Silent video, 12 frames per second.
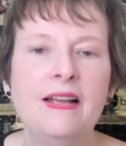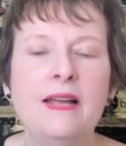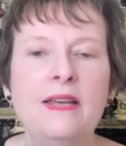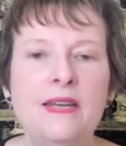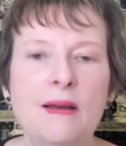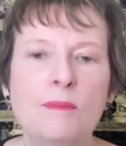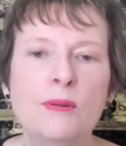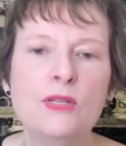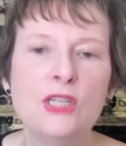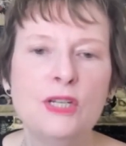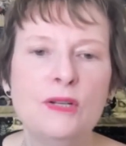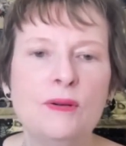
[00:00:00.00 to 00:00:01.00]
Number
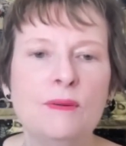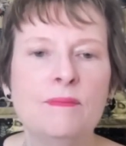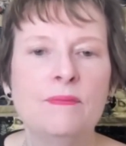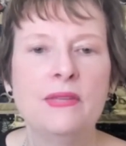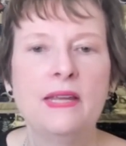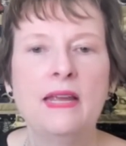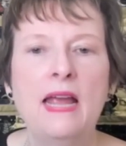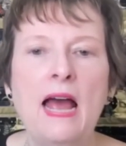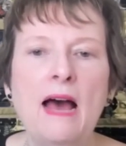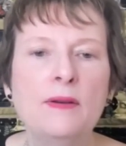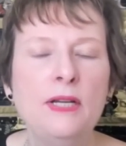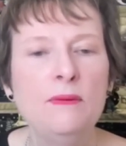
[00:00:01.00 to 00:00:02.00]
2,
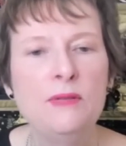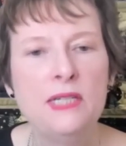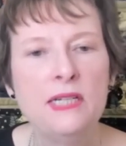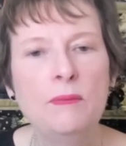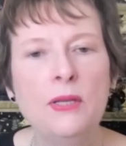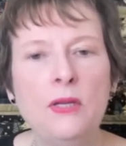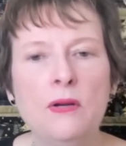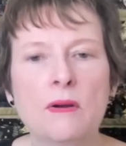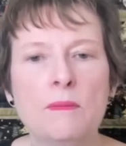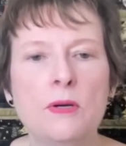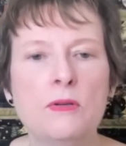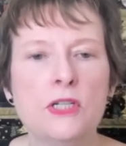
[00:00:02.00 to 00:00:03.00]
how do you deal with your
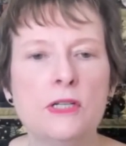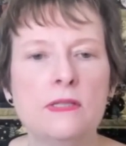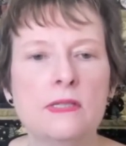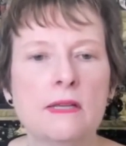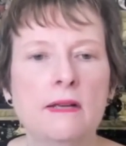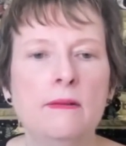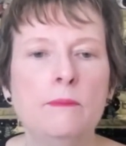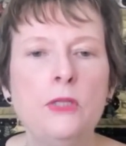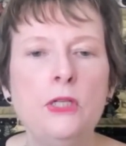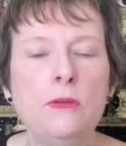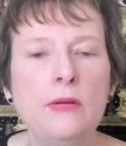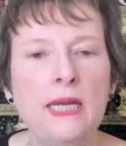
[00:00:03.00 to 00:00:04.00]
emotions?
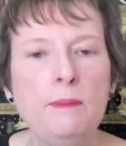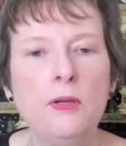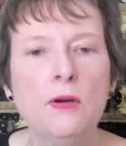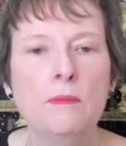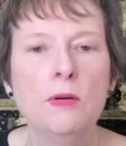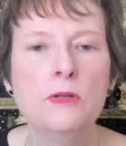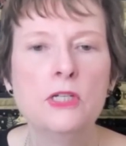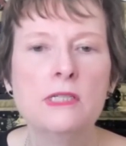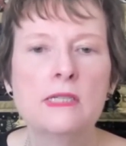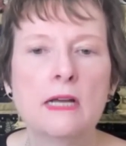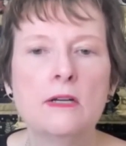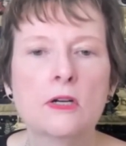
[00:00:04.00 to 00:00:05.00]
Do you keep your
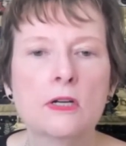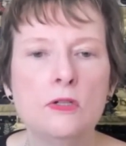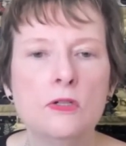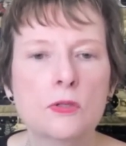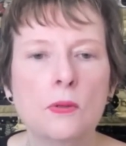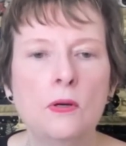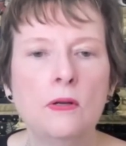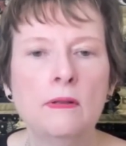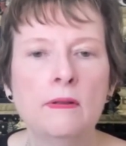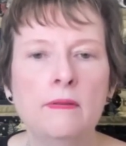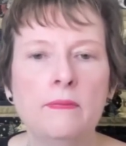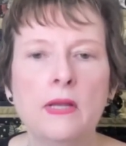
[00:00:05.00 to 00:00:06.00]
emotions under control?
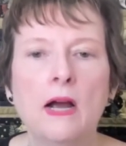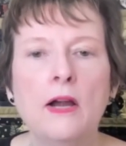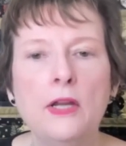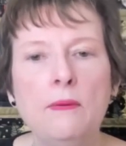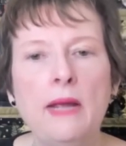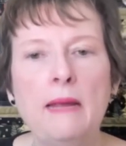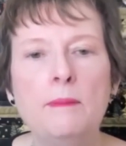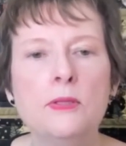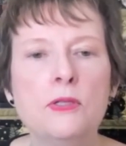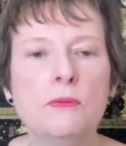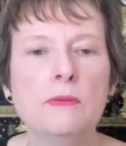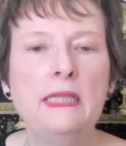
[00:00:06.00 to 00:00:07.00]
Are you able
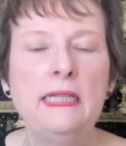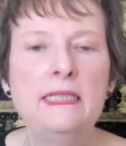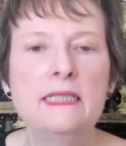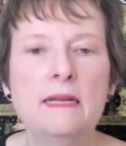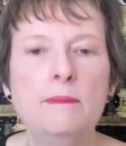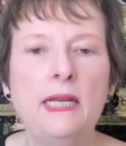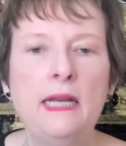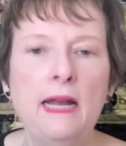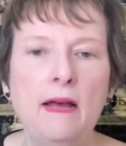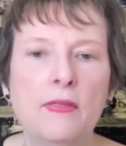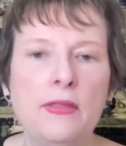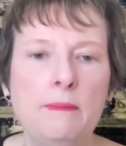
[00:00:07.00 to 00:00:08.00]
to release them in a
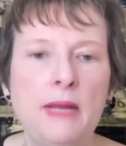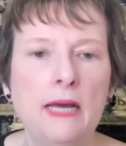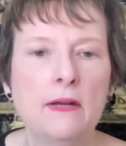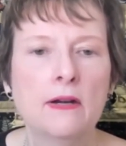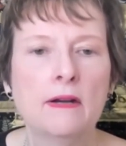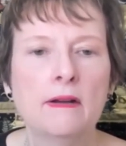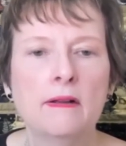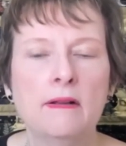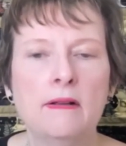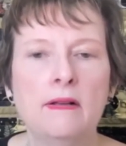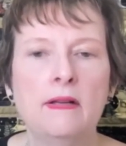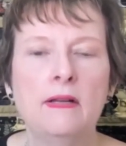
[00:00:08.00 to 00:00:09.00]
healthy manner?
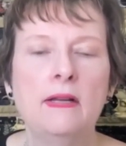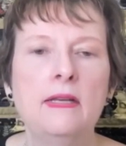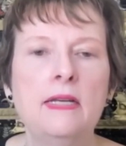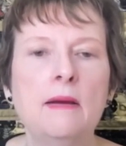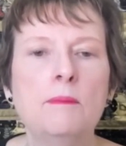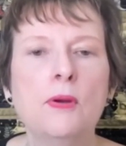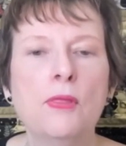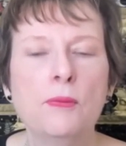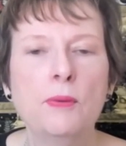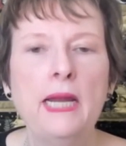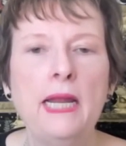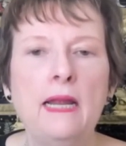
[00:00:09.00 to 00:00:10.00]
Number
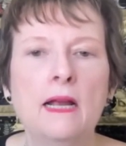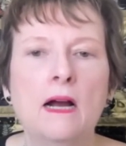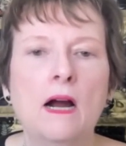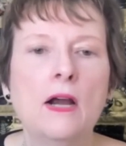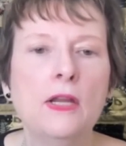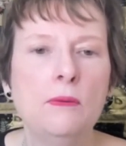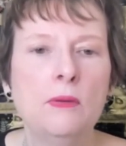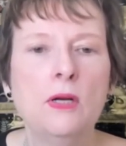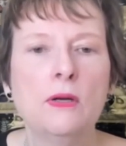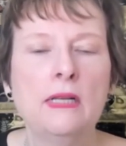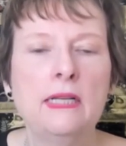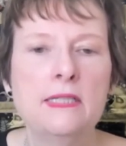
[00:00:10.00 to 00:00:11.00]
3, are you a
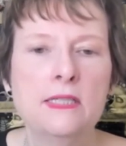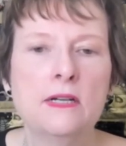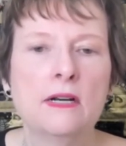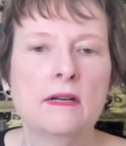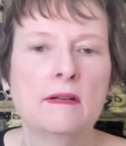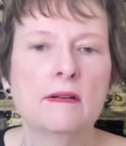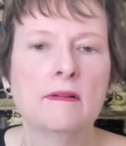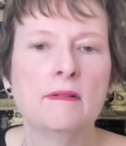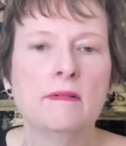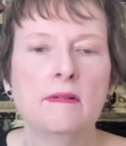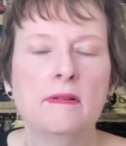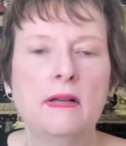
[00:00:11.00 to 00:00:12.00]
good listener?
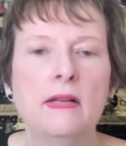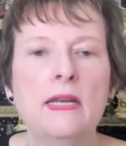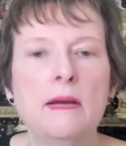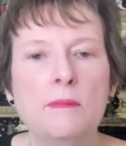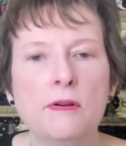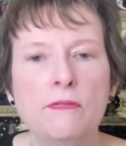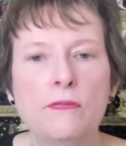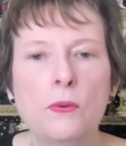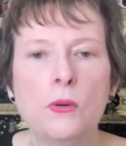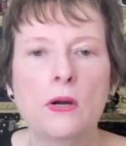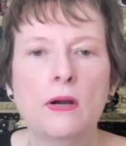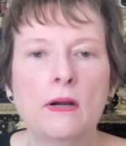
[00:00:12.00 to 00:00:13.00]
Number
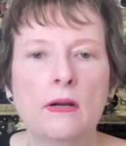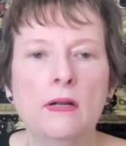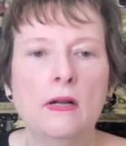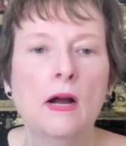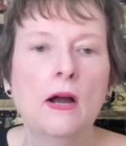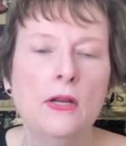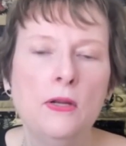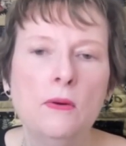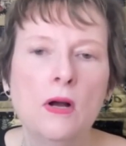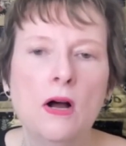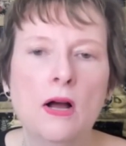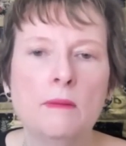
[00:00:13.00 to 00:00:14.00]
4, are you
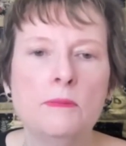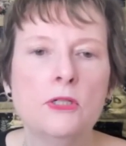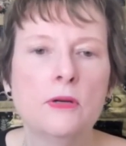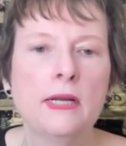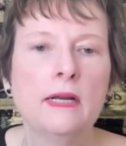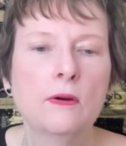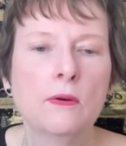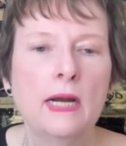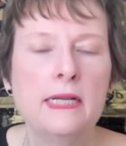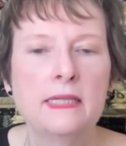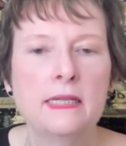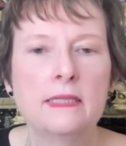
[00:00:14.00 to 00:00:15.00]
calm during a
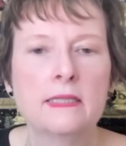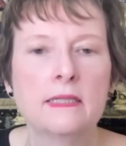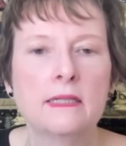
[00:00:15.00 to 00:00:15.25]
crisis?